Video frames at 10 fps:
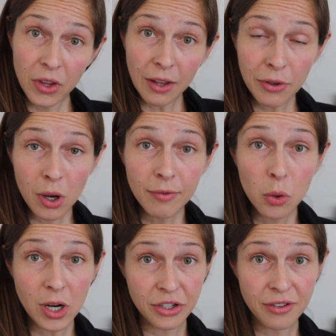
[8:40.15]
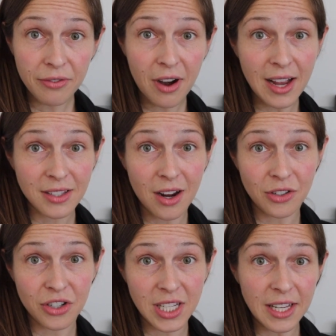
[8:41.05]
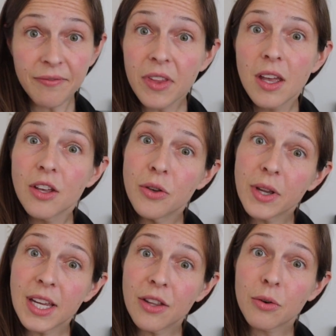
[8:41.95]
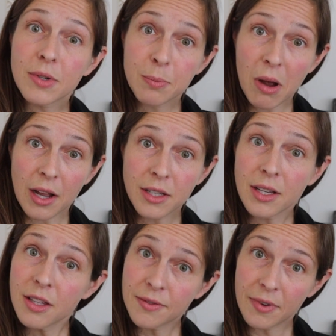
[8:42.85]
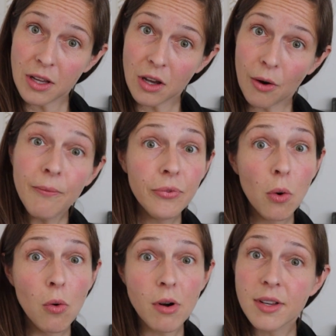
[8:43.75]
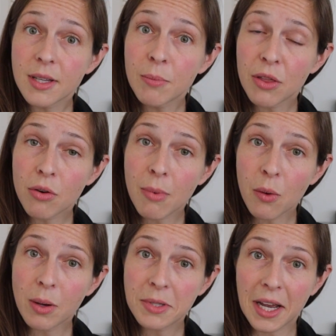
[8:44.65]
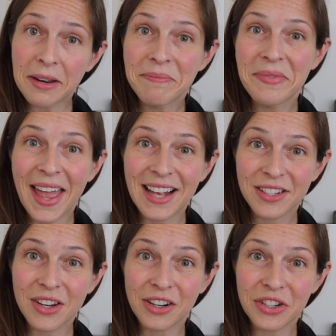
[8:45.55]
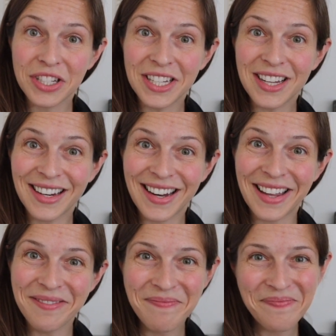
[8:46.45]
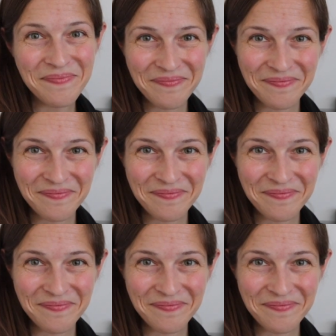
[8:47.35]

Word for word: if you have a question for Ask Dr. T, you can either respond in this video or submit through my website, askdoctort.net.